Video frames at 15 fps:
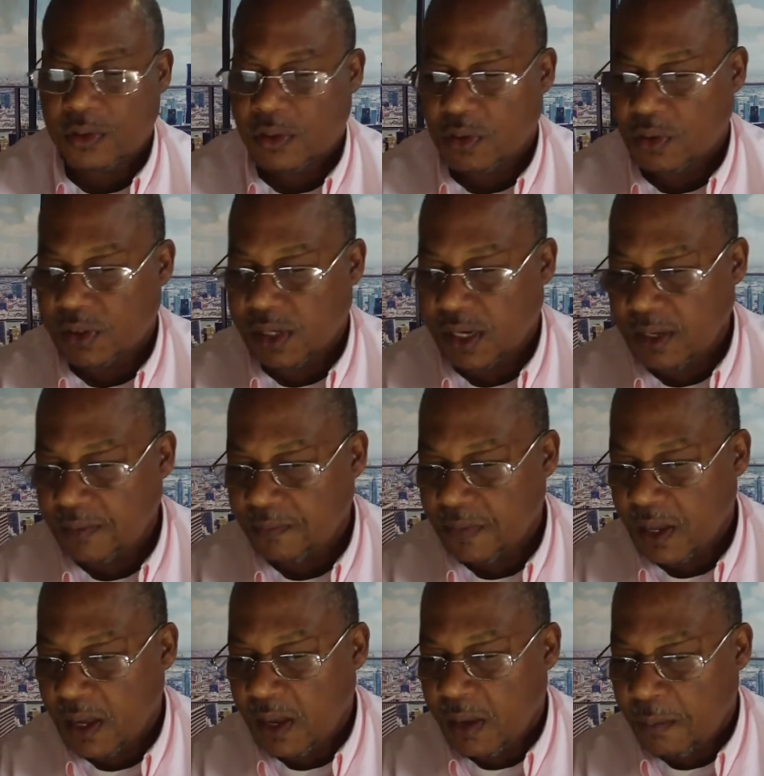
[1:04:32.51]
Okay?
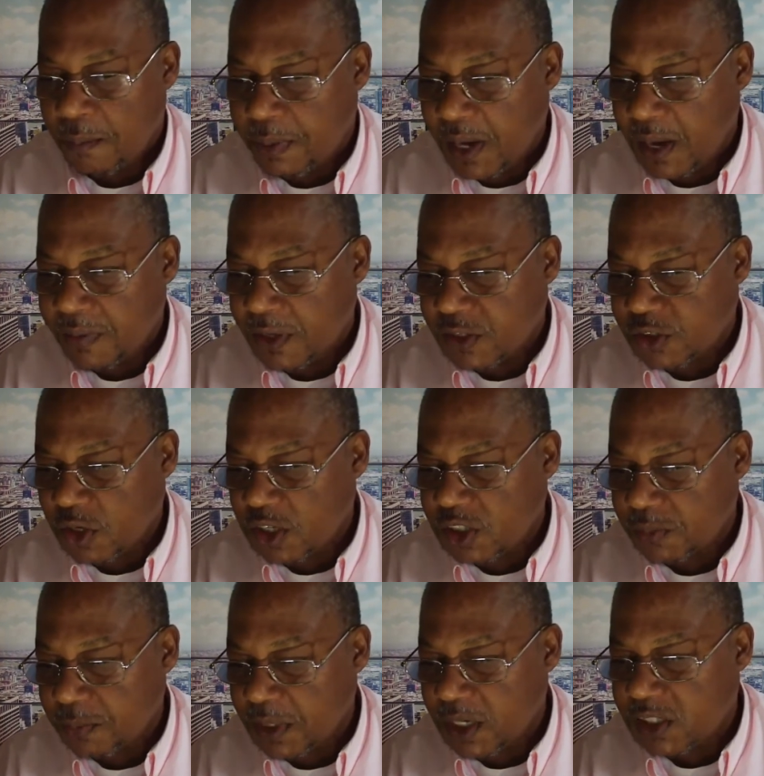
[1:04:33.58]
Being the church
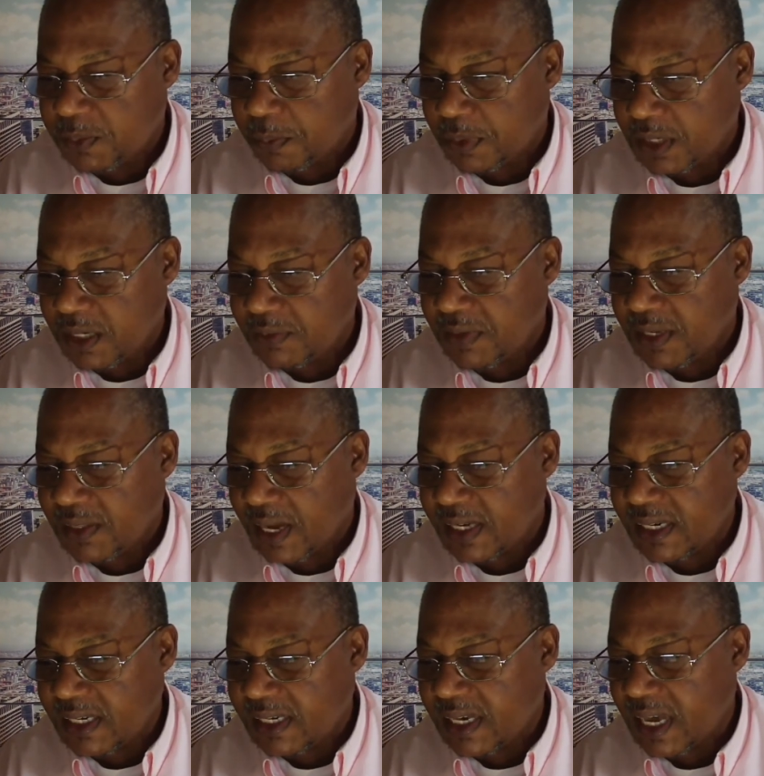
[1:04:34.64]
means believing that
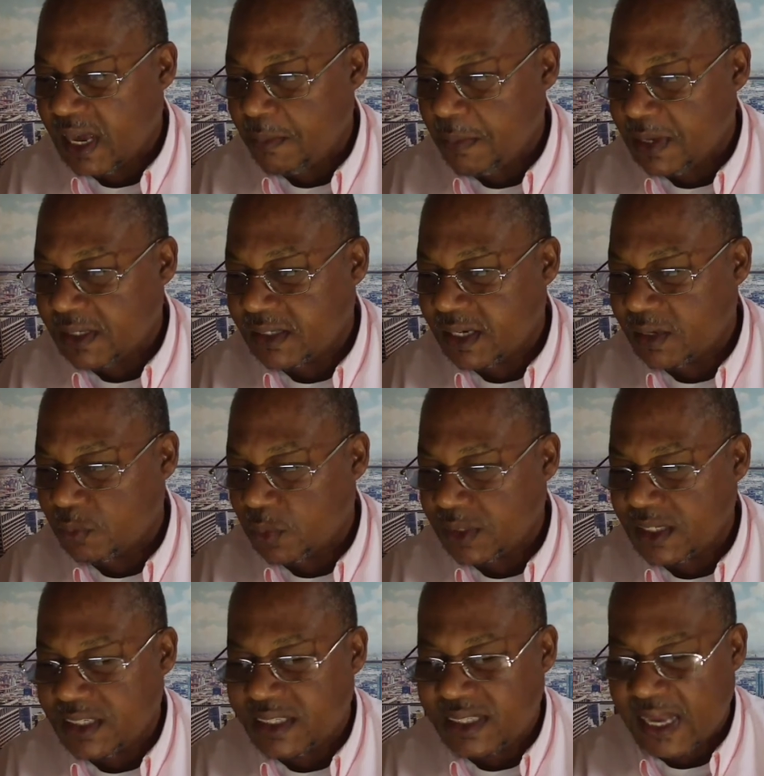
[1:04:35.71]
he came and did what
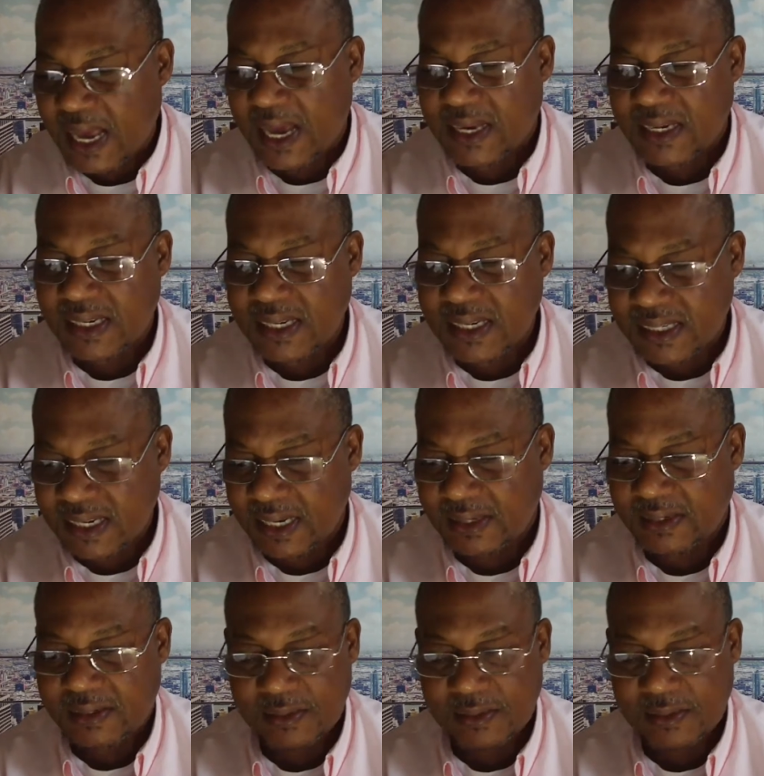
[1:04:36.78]
he said he did.